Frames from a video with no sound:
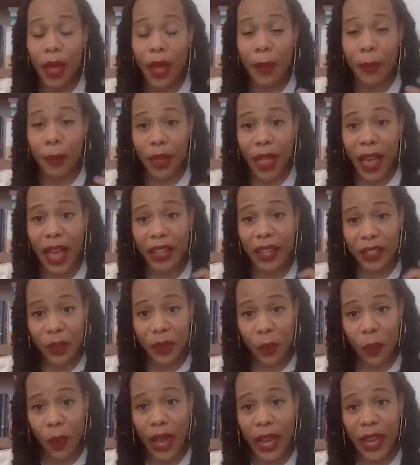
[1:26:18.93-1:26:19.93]
blacks
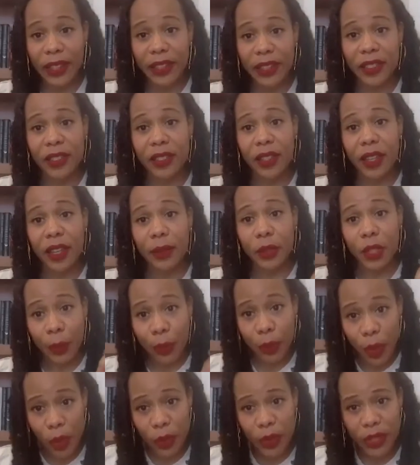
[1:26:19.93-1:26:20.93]
and whites to
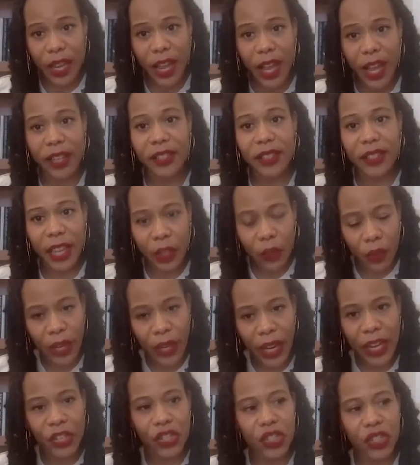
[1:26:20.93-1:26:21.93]
protest
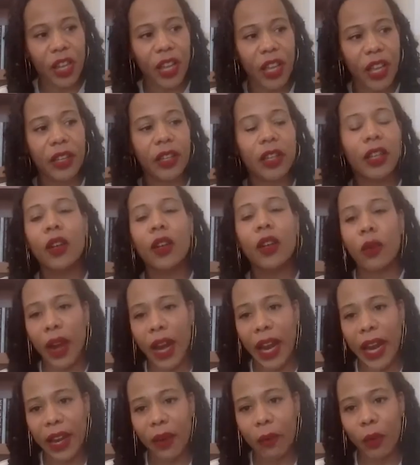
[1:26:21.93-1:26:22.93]
segregation,
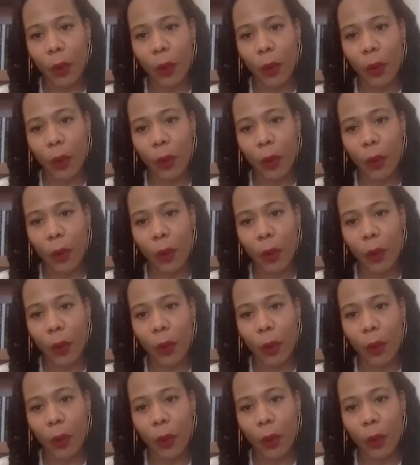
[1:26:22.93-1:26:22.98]
right?